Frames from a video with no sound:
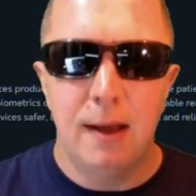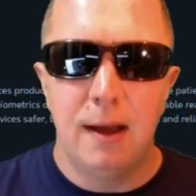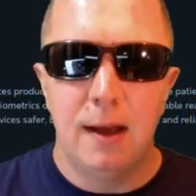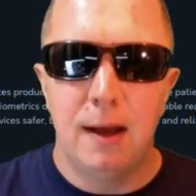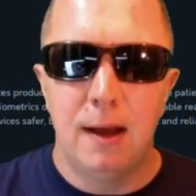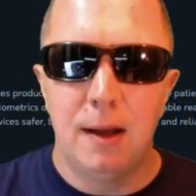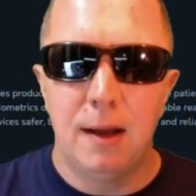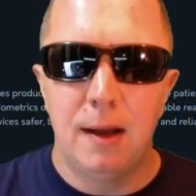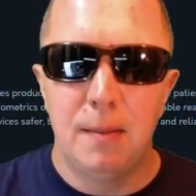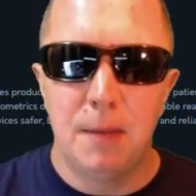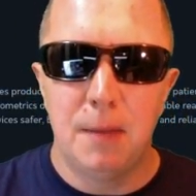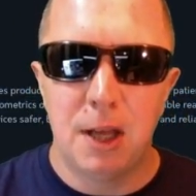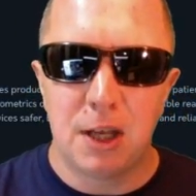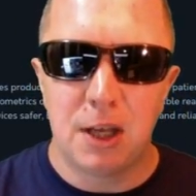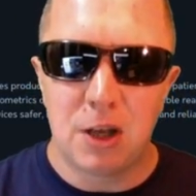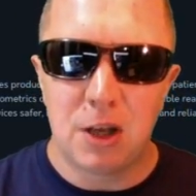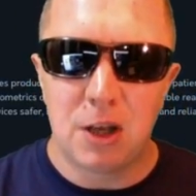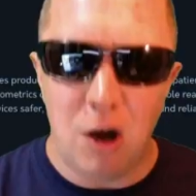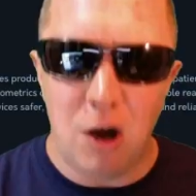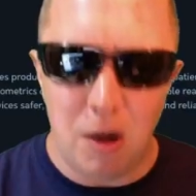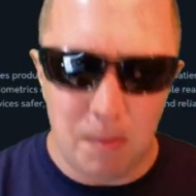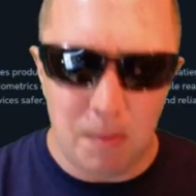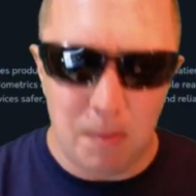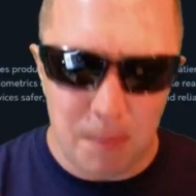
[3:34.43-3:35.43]
It
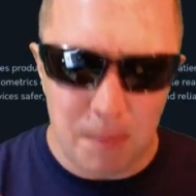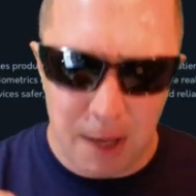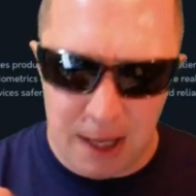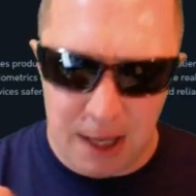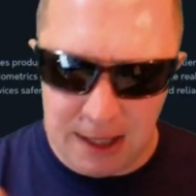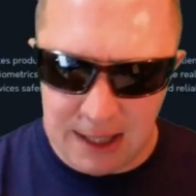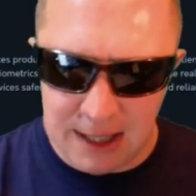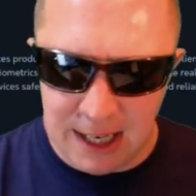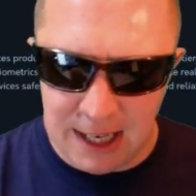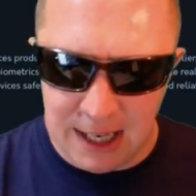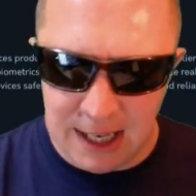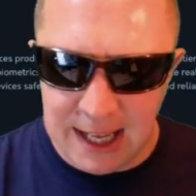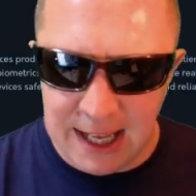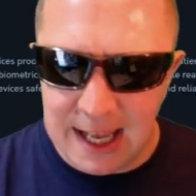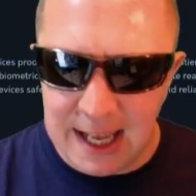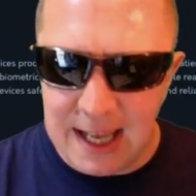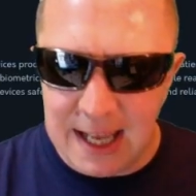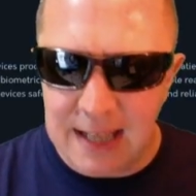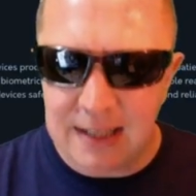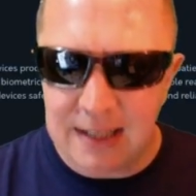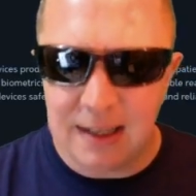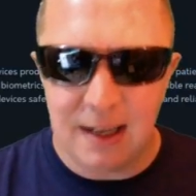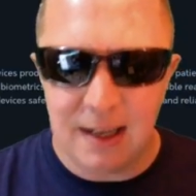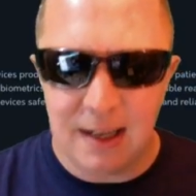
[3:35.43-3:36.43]
can't be
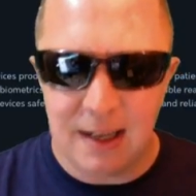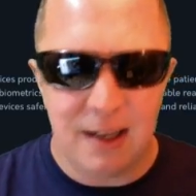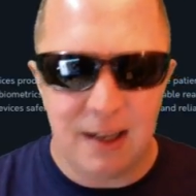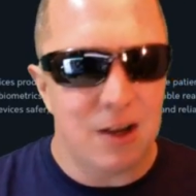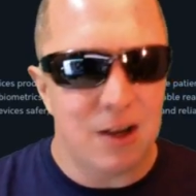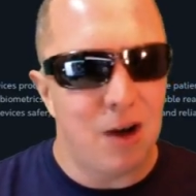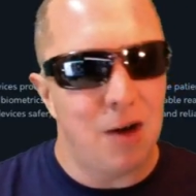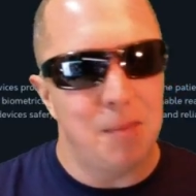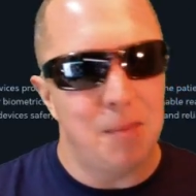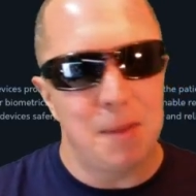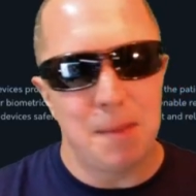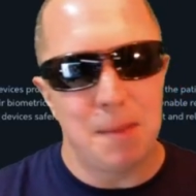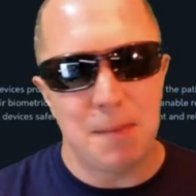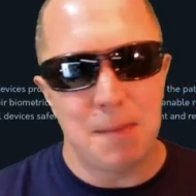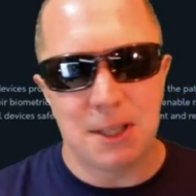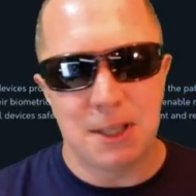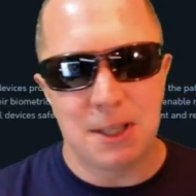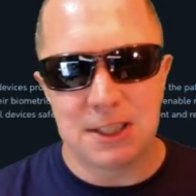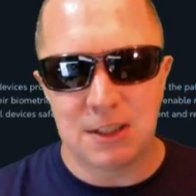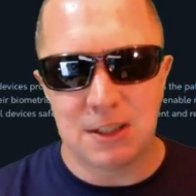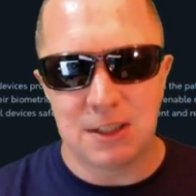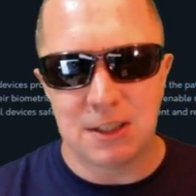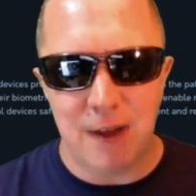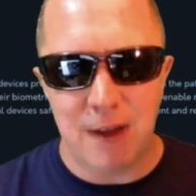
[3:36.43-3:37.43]
deleted, it can't be
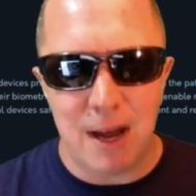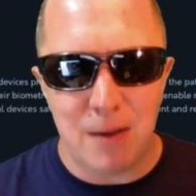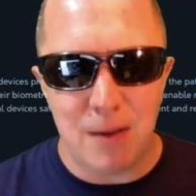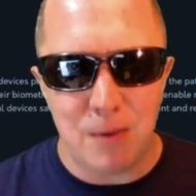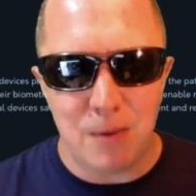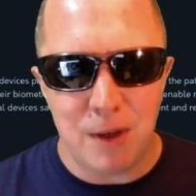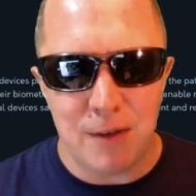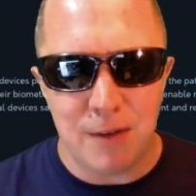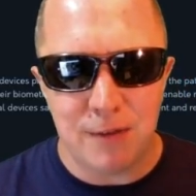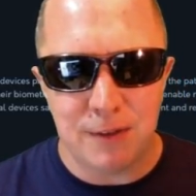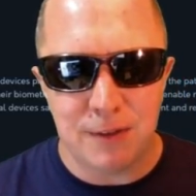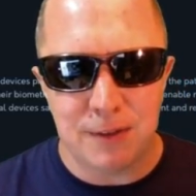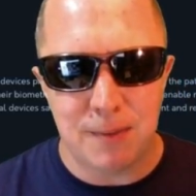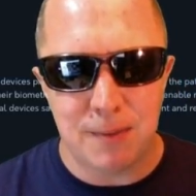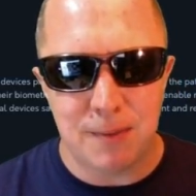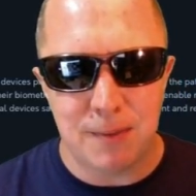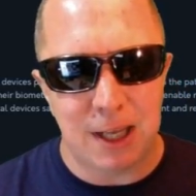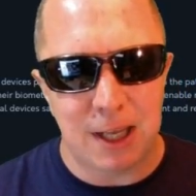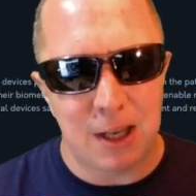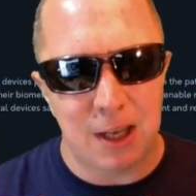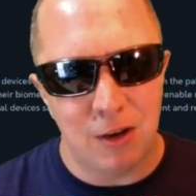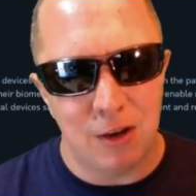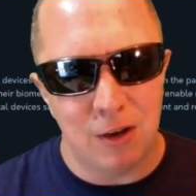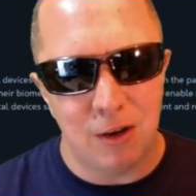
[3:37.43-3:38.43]
messed around with to
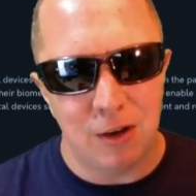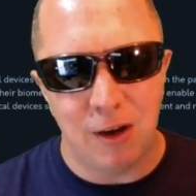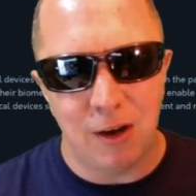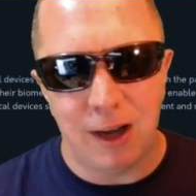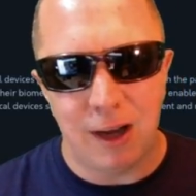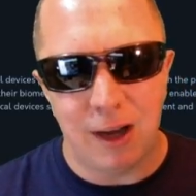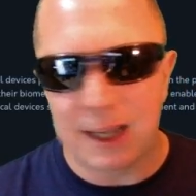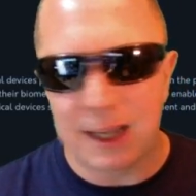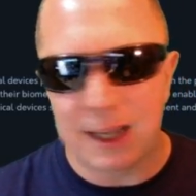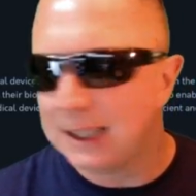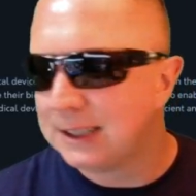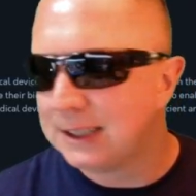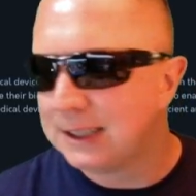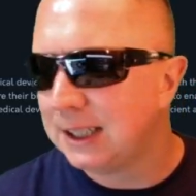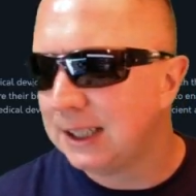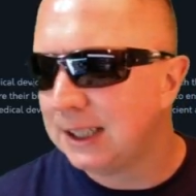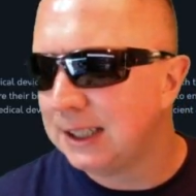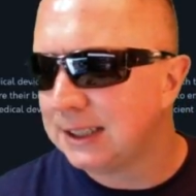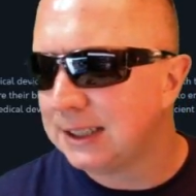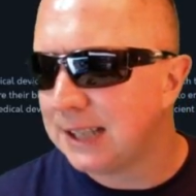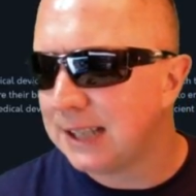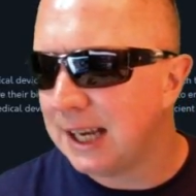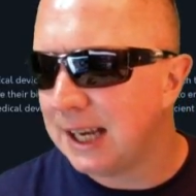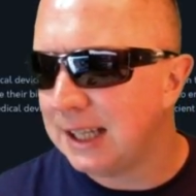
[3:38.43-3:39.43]
make it look like
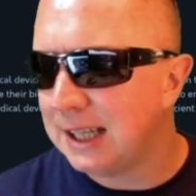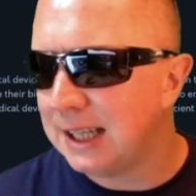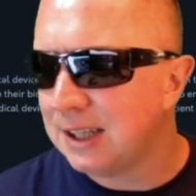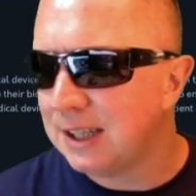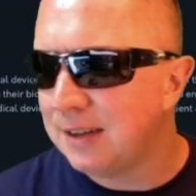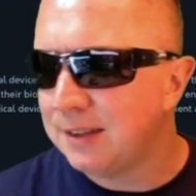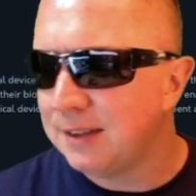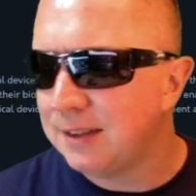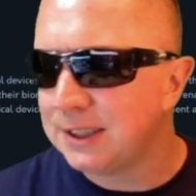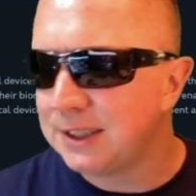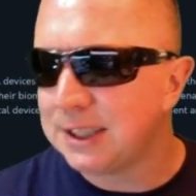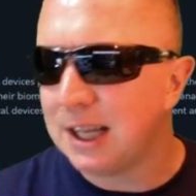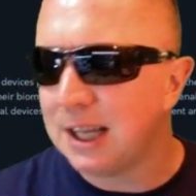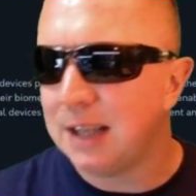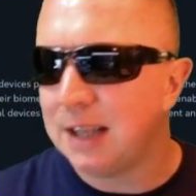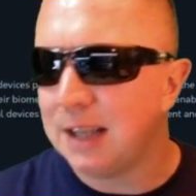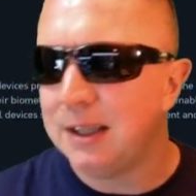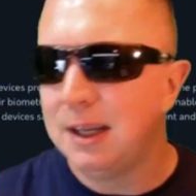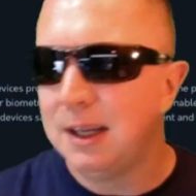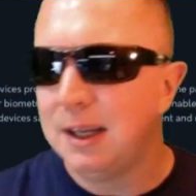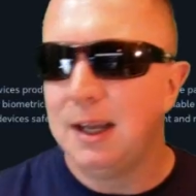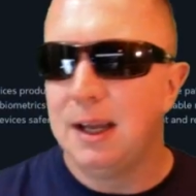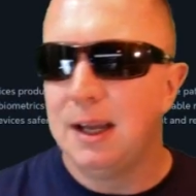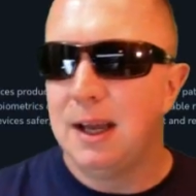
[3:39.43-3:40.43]
it's had its service
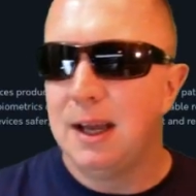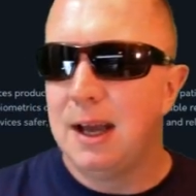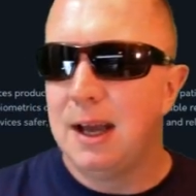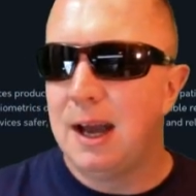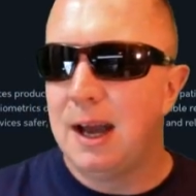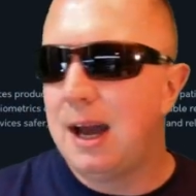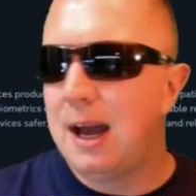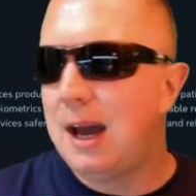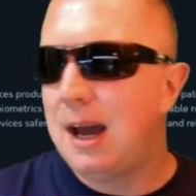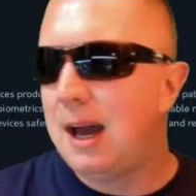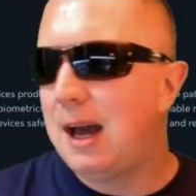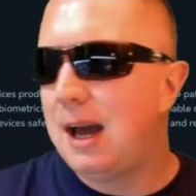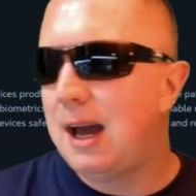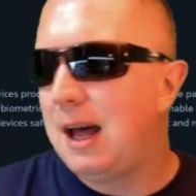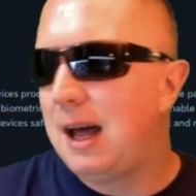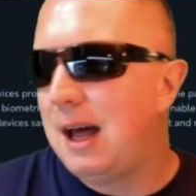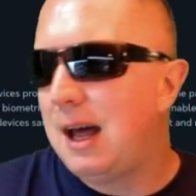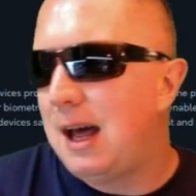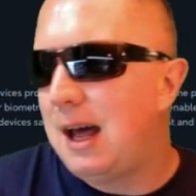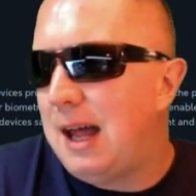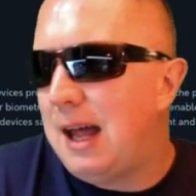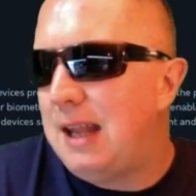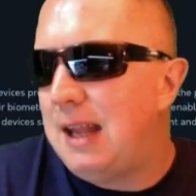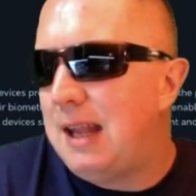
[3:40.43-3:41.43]
done,
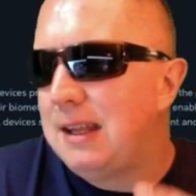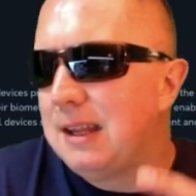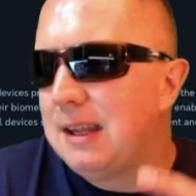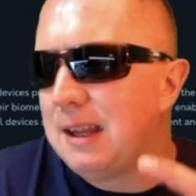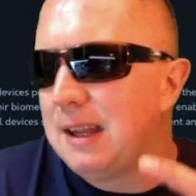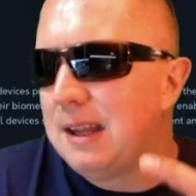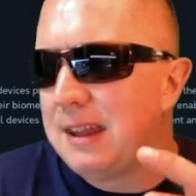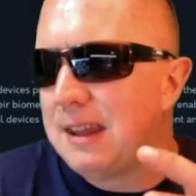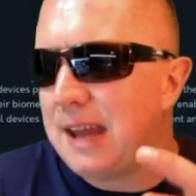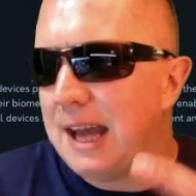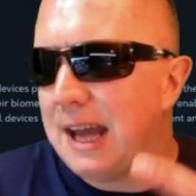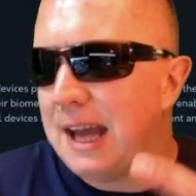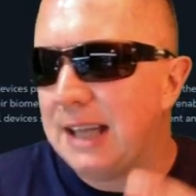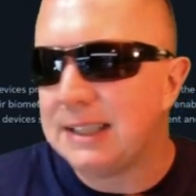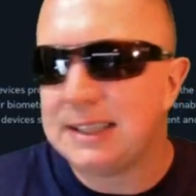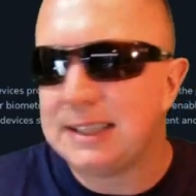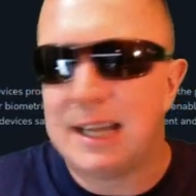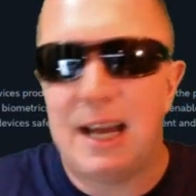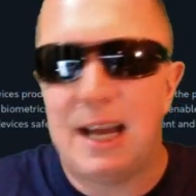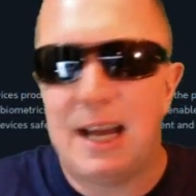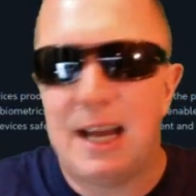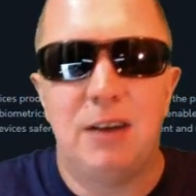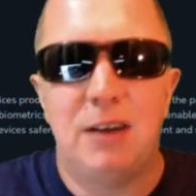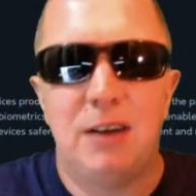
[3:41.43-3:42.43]
and
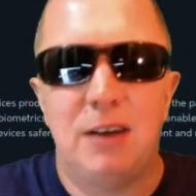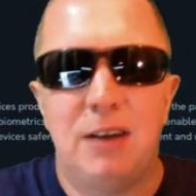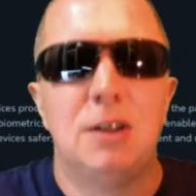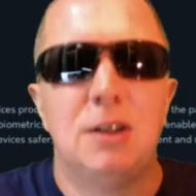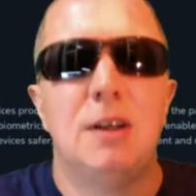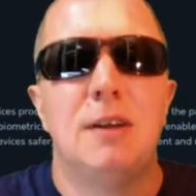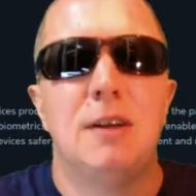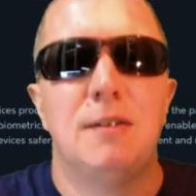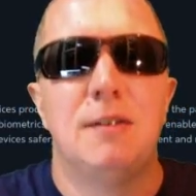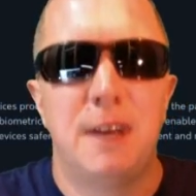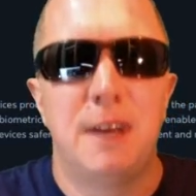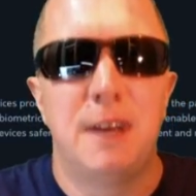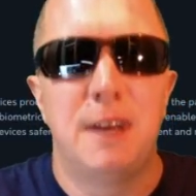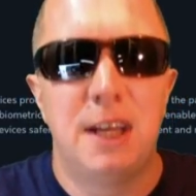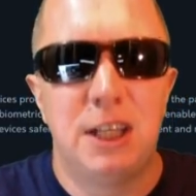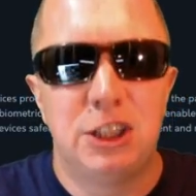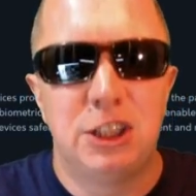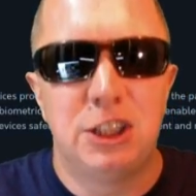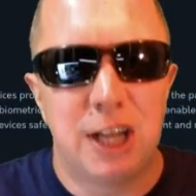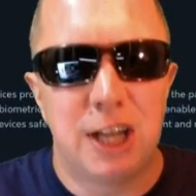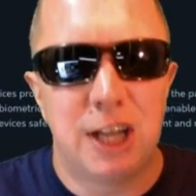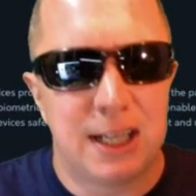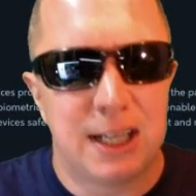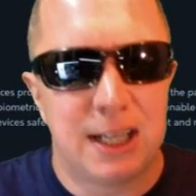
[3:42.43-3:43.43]
that's how
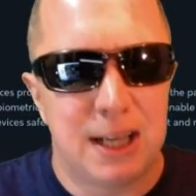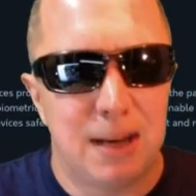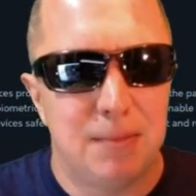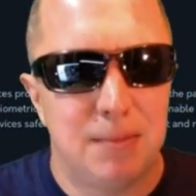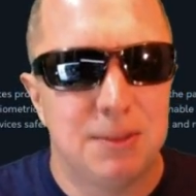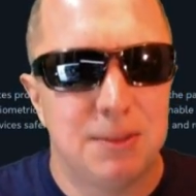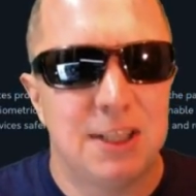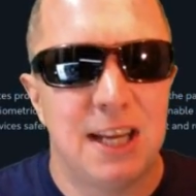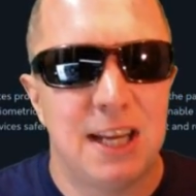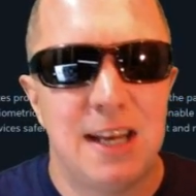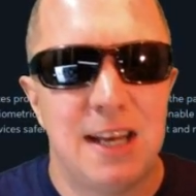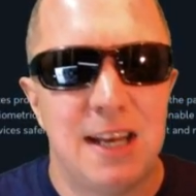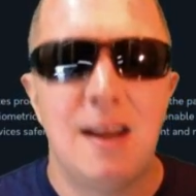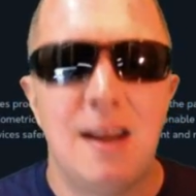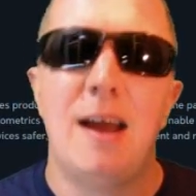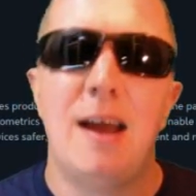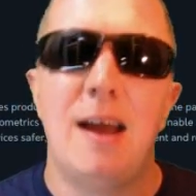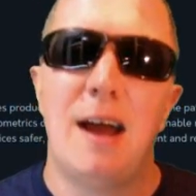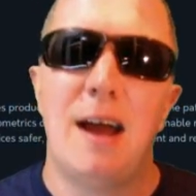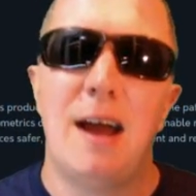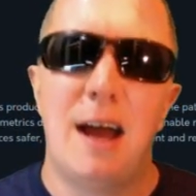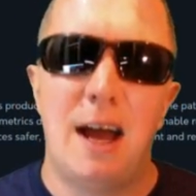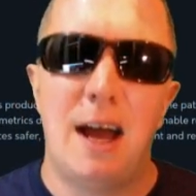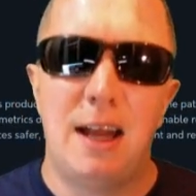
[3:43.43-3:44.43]
VeChain comes in
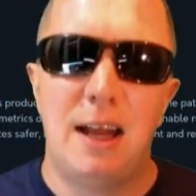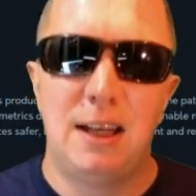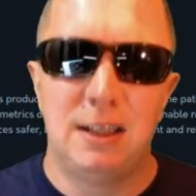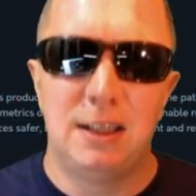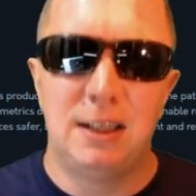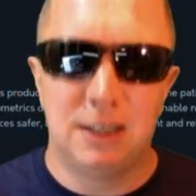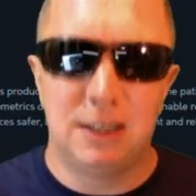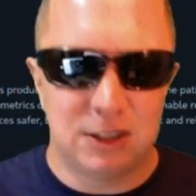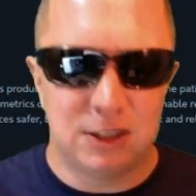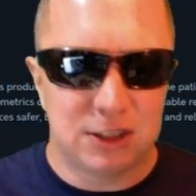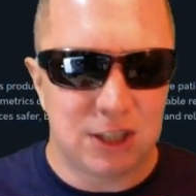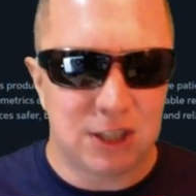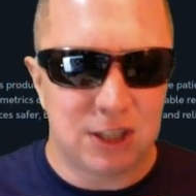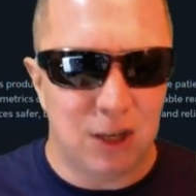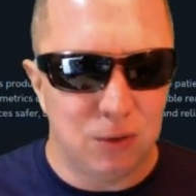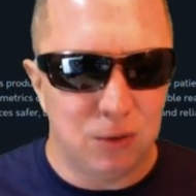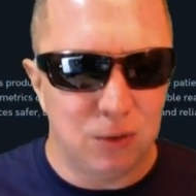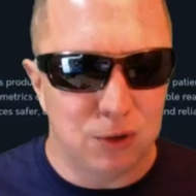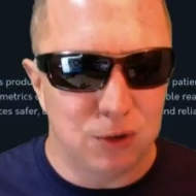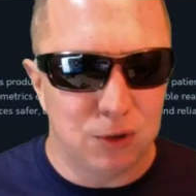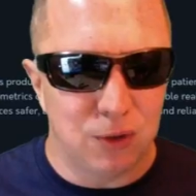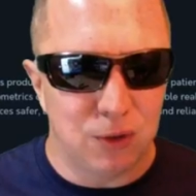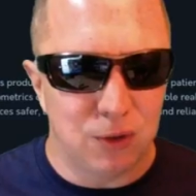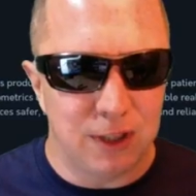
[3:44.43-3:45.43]
and
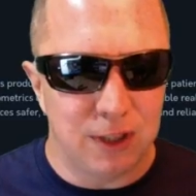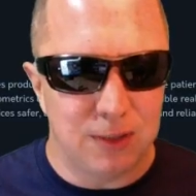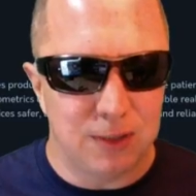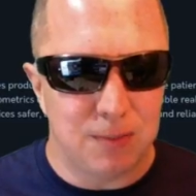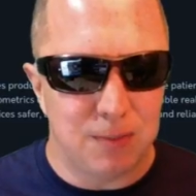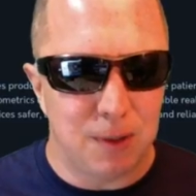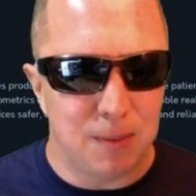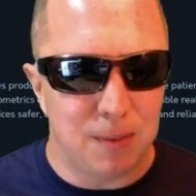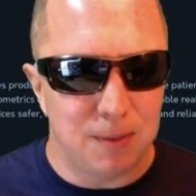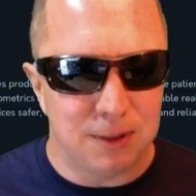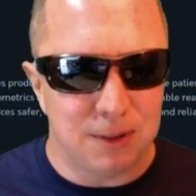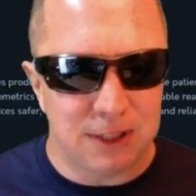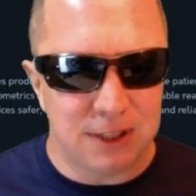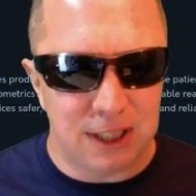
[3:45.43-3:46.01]
solves all these problems.